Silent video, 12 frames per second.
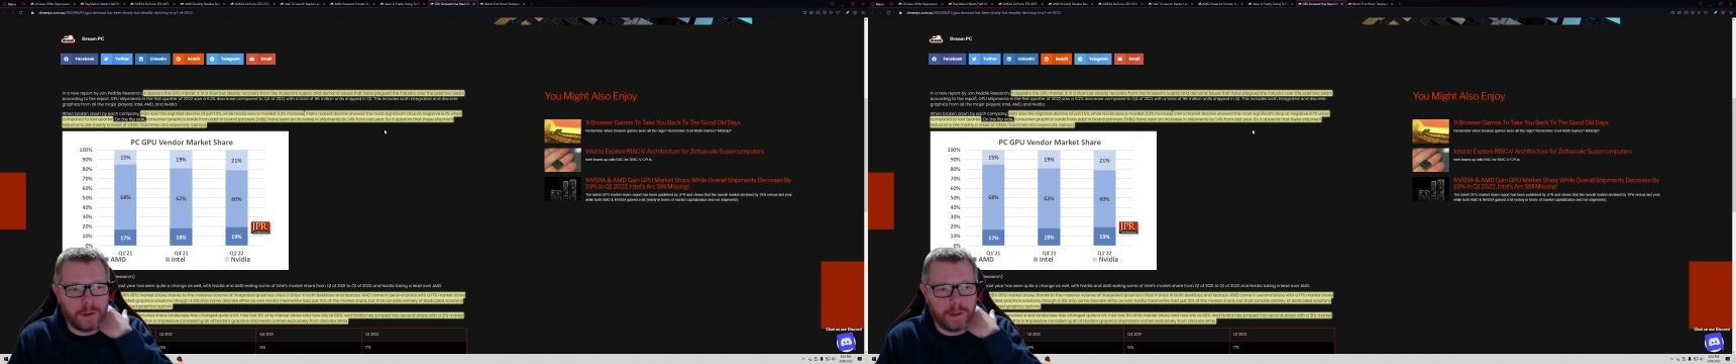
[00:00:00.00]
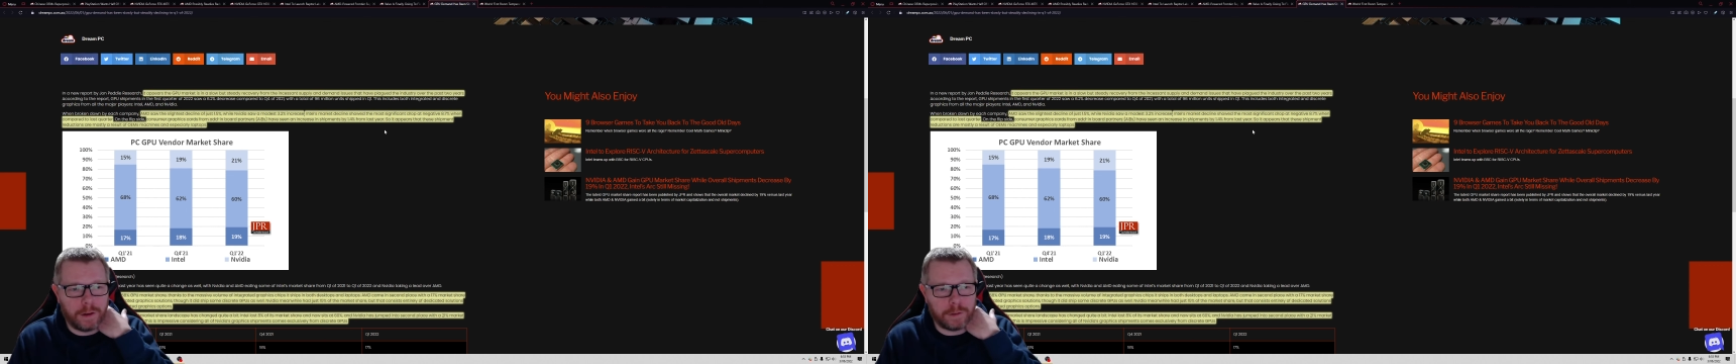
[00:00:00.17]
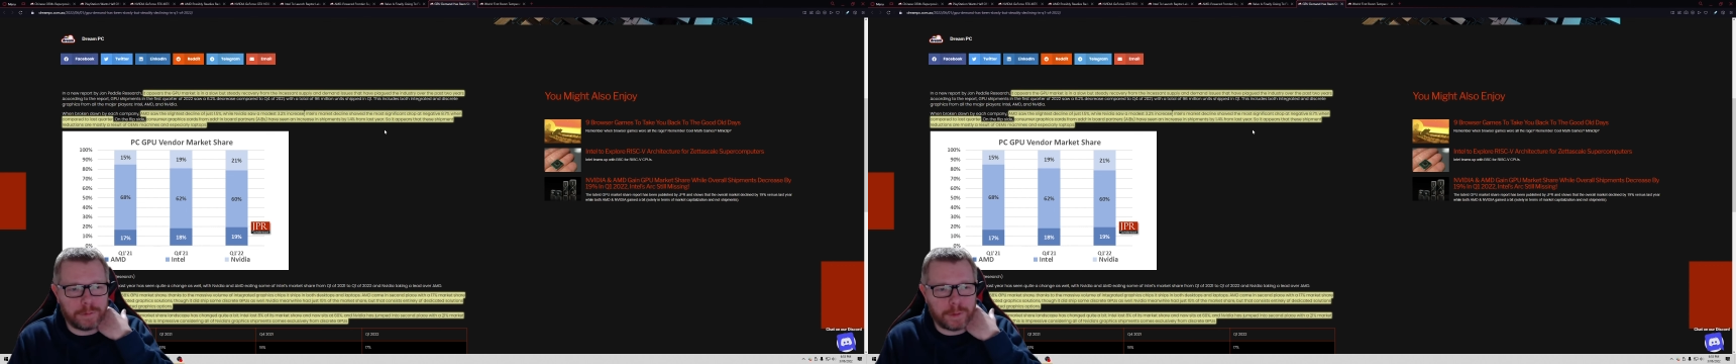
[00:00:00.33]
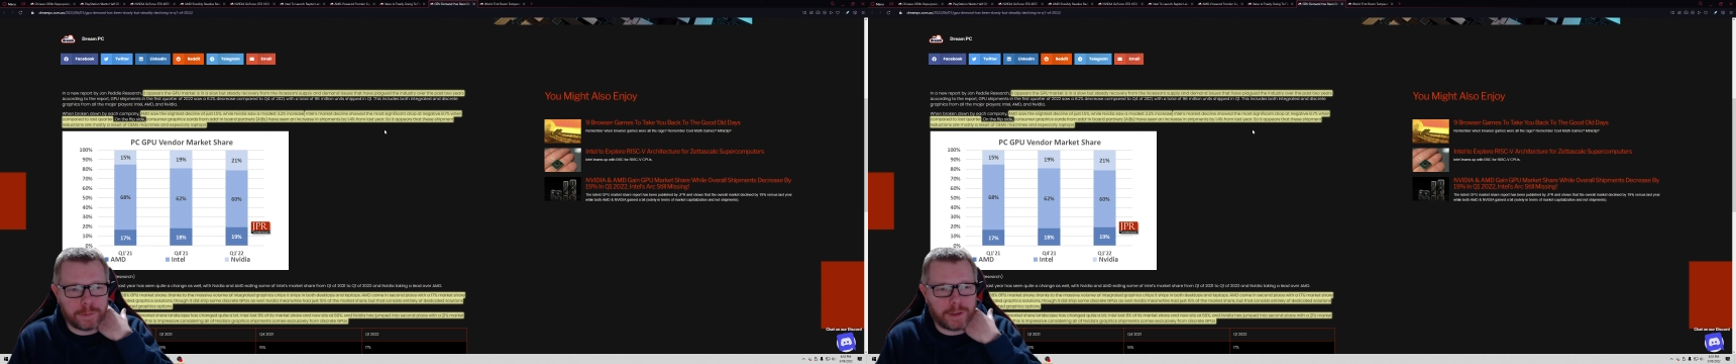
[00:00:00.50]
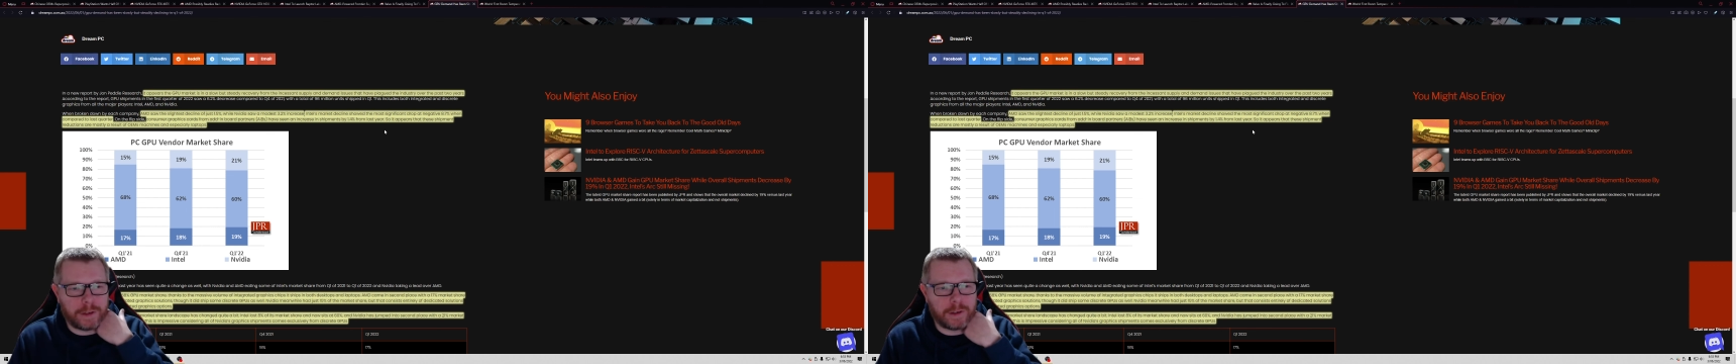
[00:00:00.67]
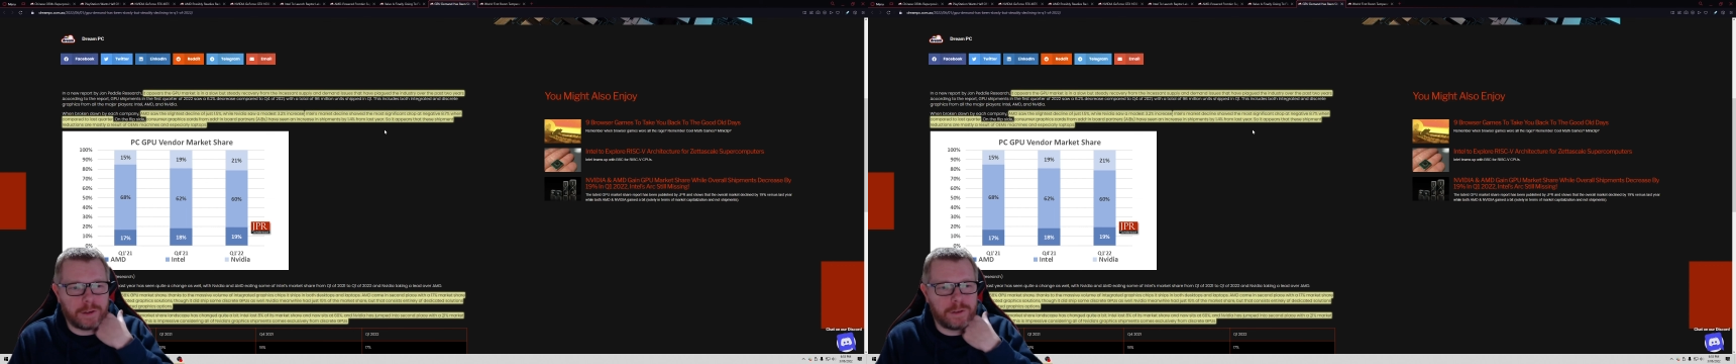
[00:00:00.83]
On the flip
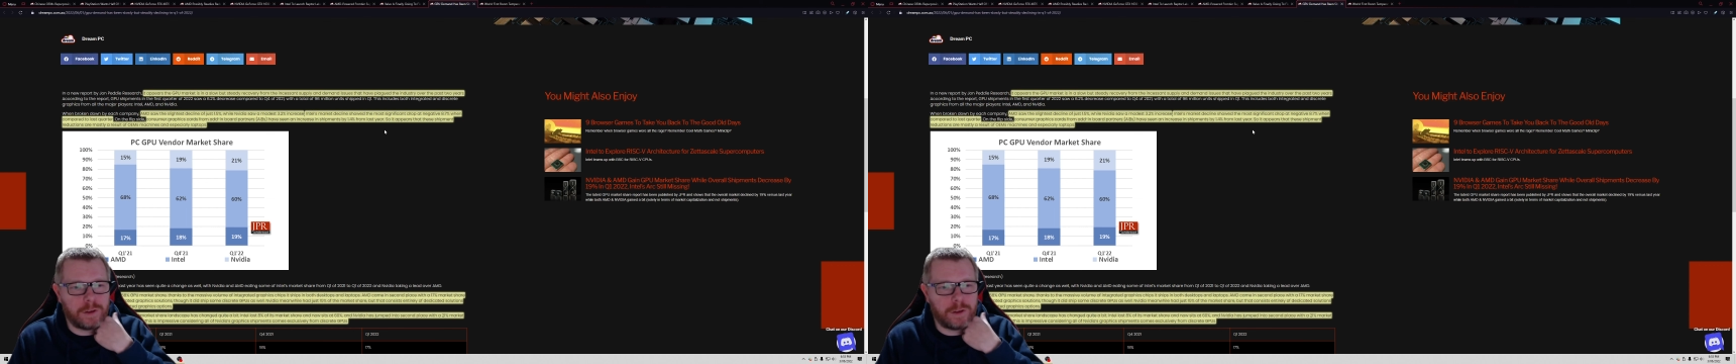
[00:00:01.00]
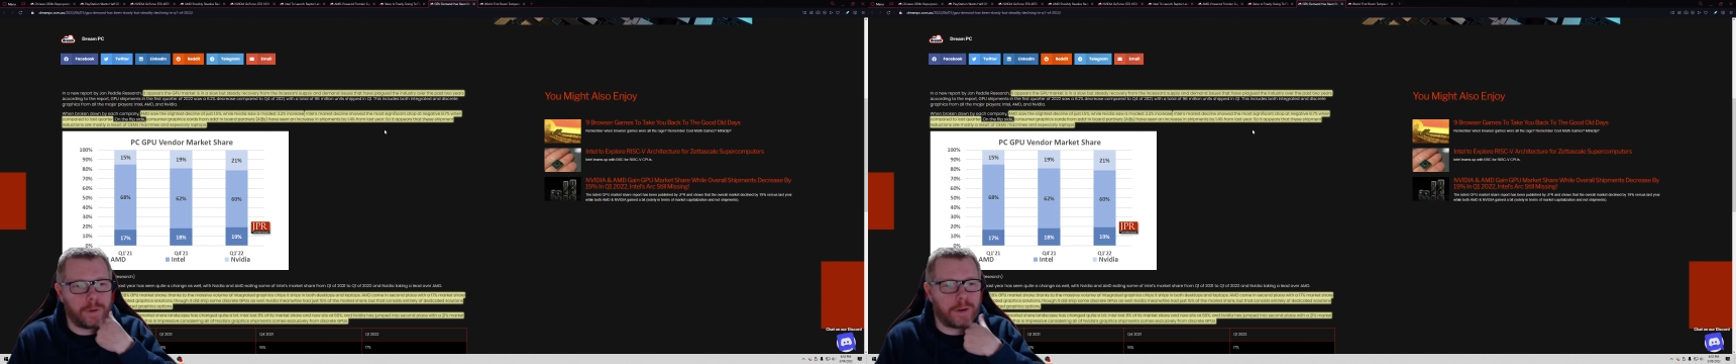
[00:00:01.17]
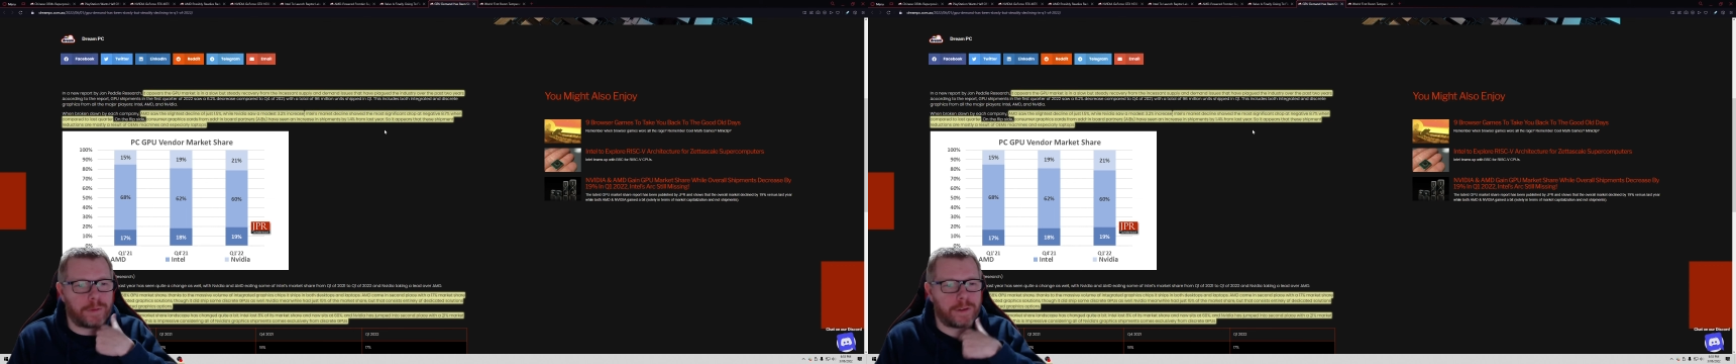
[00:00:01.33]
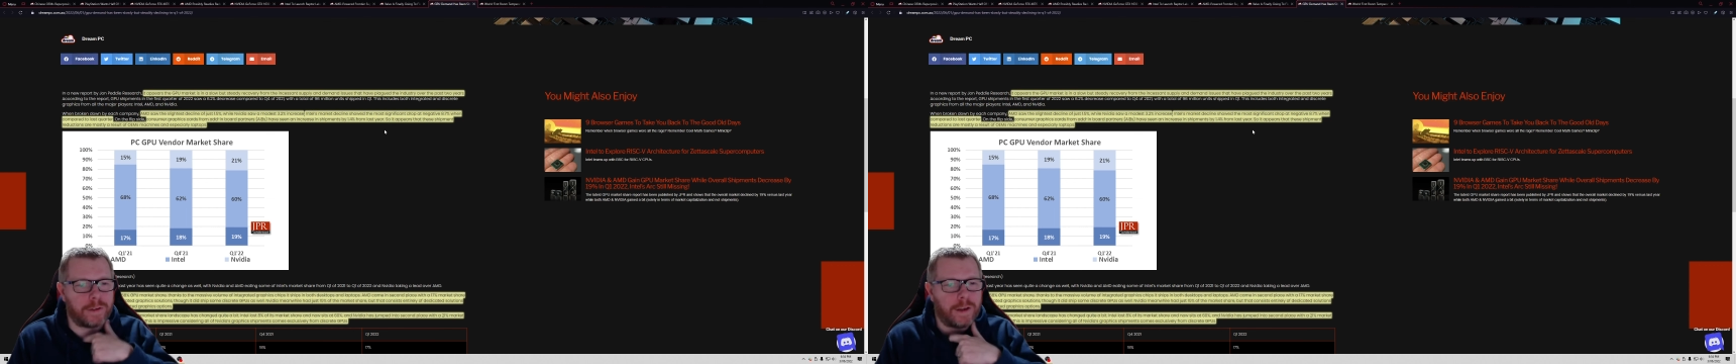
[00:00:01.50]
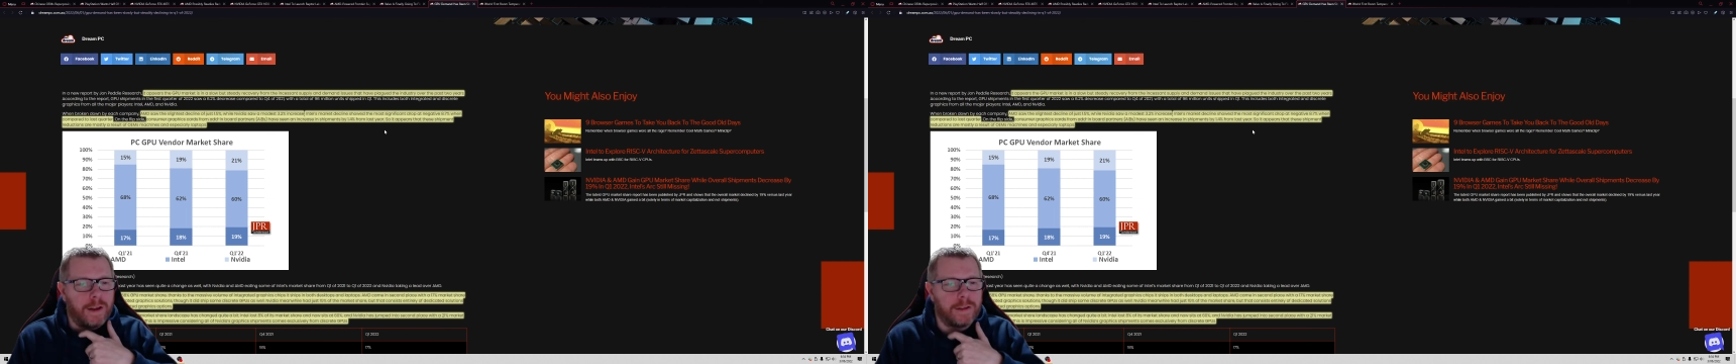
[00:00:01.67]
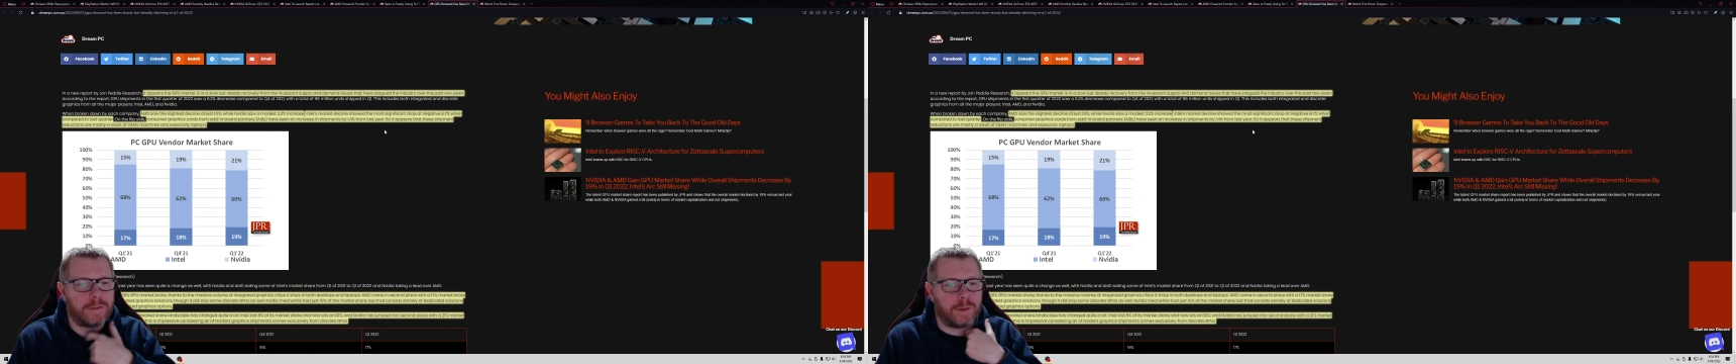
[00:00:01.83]
side, consumer graphics
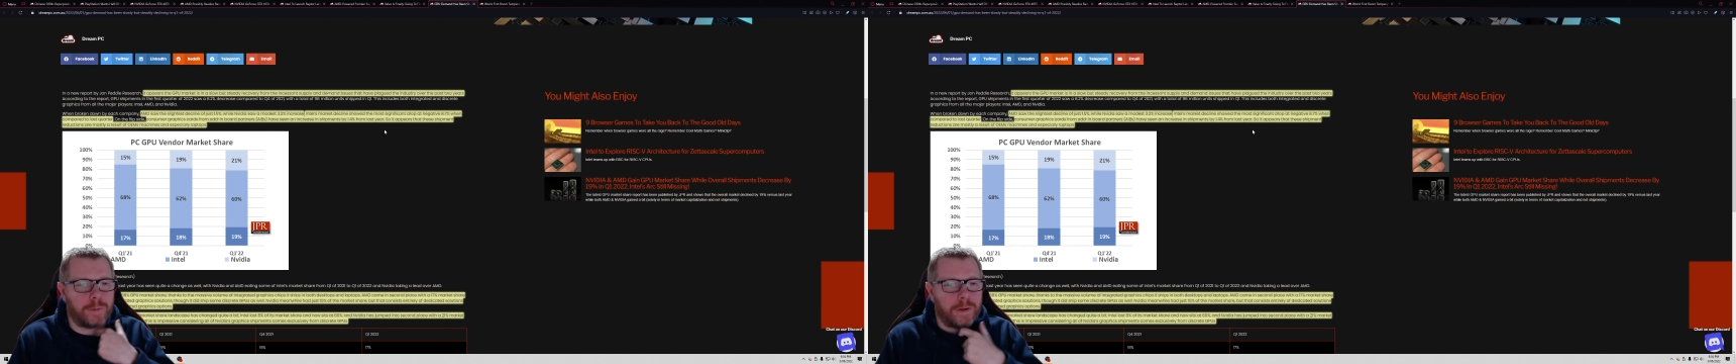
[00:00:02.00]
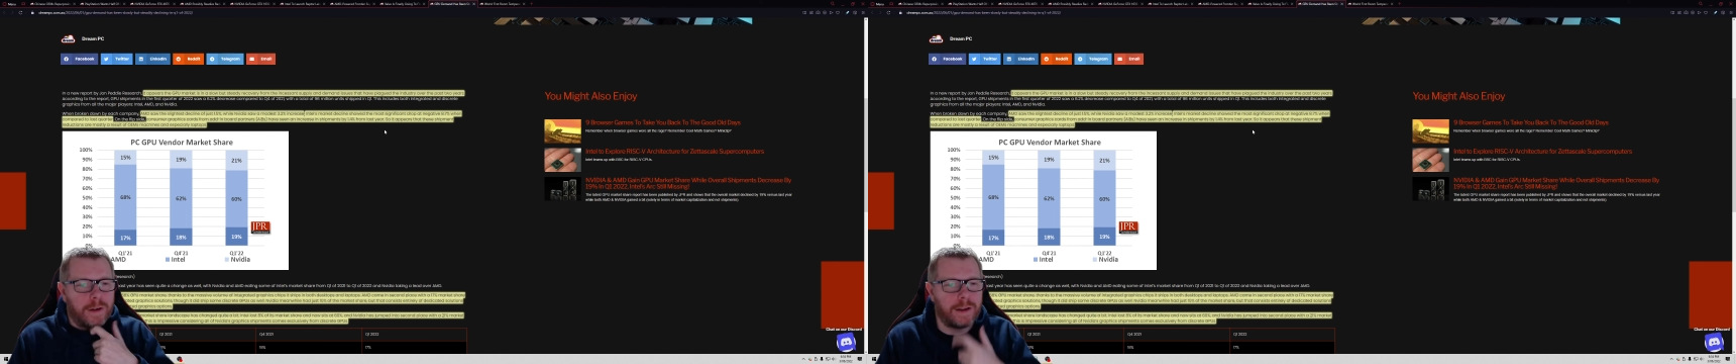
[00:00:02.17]
cards from an